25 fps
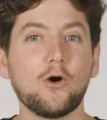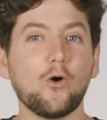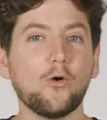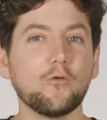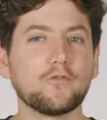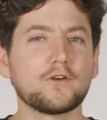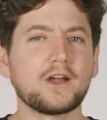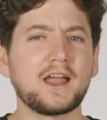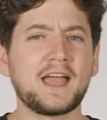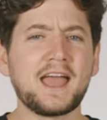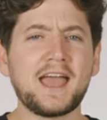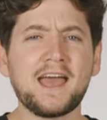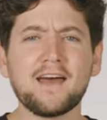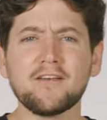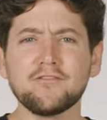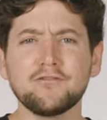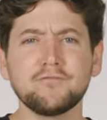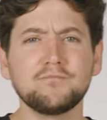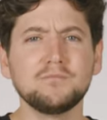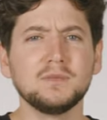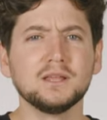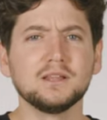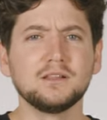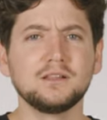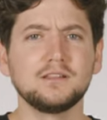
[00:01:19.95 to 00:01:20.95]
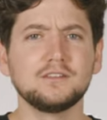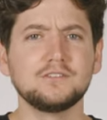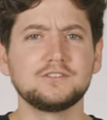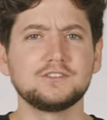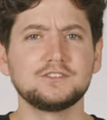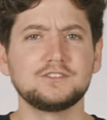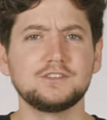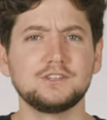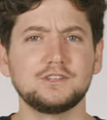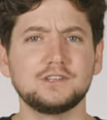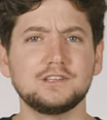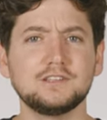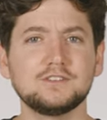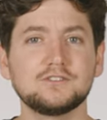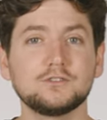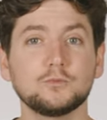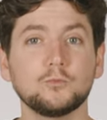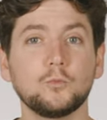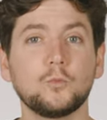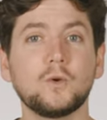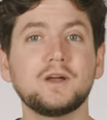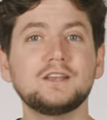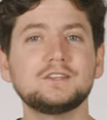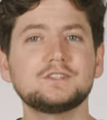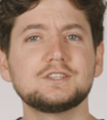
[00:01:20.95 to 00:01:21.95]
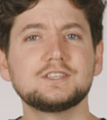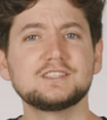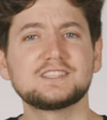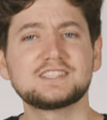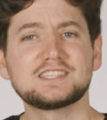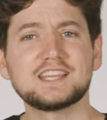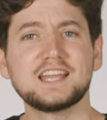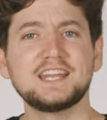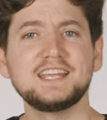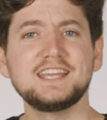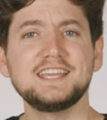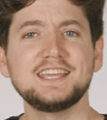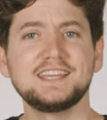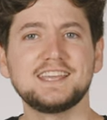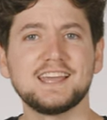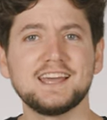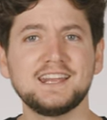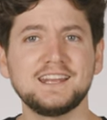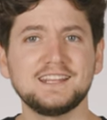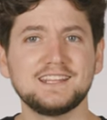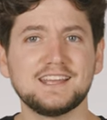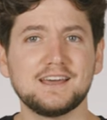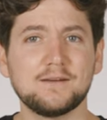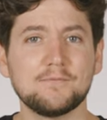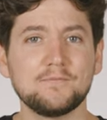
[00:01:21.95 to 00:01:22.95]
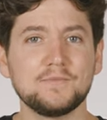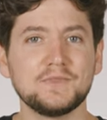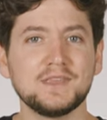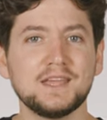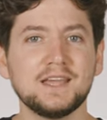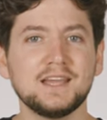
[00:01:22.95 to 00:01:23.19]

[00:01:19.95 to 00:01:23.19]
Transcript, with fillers: over 500,000 students went to study in Canada,